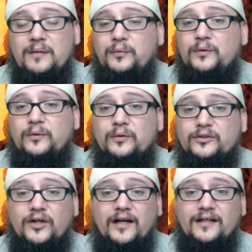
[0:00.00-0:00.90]
were the people who
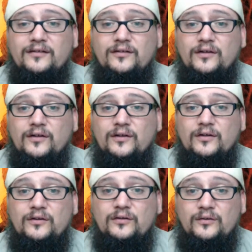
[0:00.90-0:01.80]
were trying
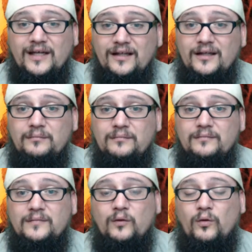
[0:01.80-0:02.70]
to kill
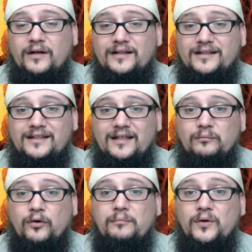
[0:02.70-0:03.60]
him and wanted to
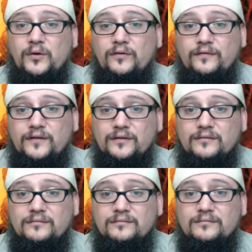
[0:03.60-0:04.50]
see him removed
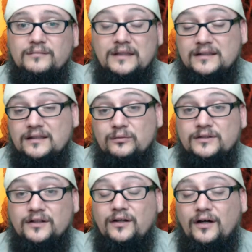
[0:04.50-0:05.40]
because he
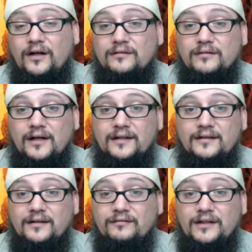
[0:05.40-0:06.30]
was the law,
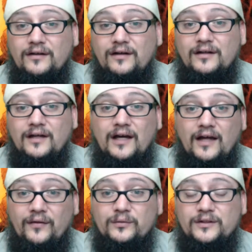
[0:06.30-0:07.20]
right? The living law.
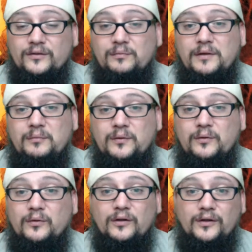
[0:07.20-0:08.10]
And there was those
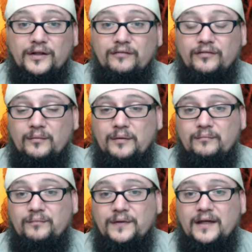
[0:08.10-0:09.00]
people who were learning from
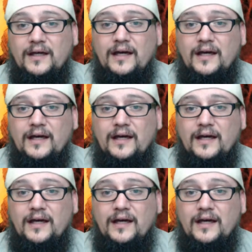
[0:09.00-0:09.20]
him